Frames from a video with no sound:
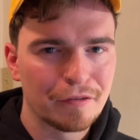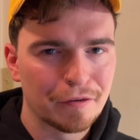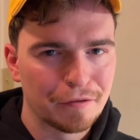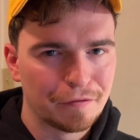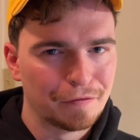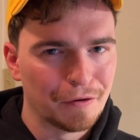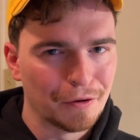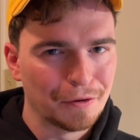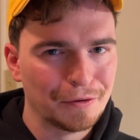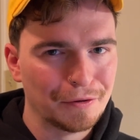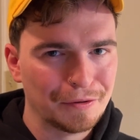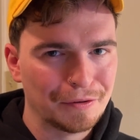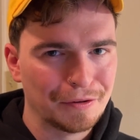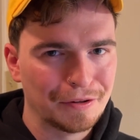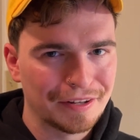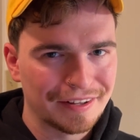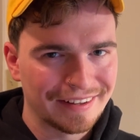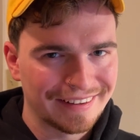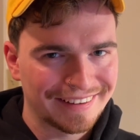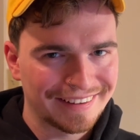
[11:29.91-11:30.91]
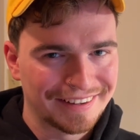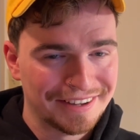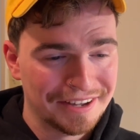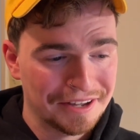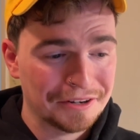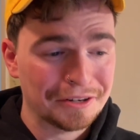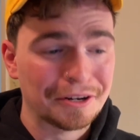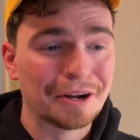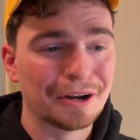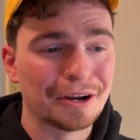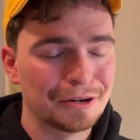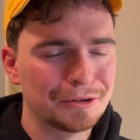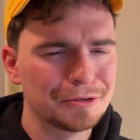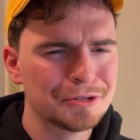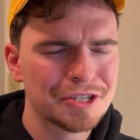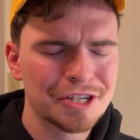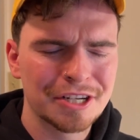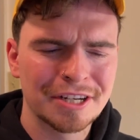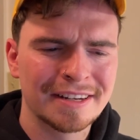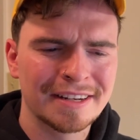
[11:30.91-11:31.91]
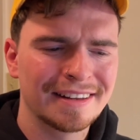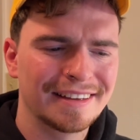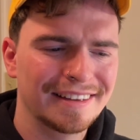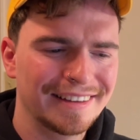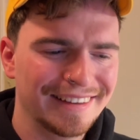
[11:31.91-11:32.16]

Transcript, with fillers: full conclusion